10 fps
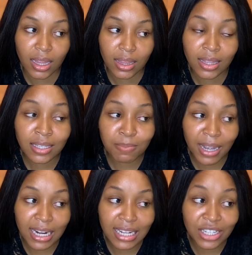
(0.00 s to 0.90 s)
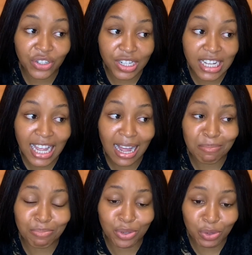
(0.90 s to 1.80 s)
This man literally
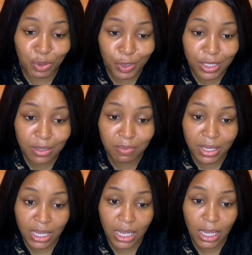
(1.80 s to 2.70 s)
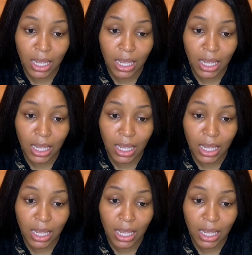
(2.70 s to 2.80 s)
abused me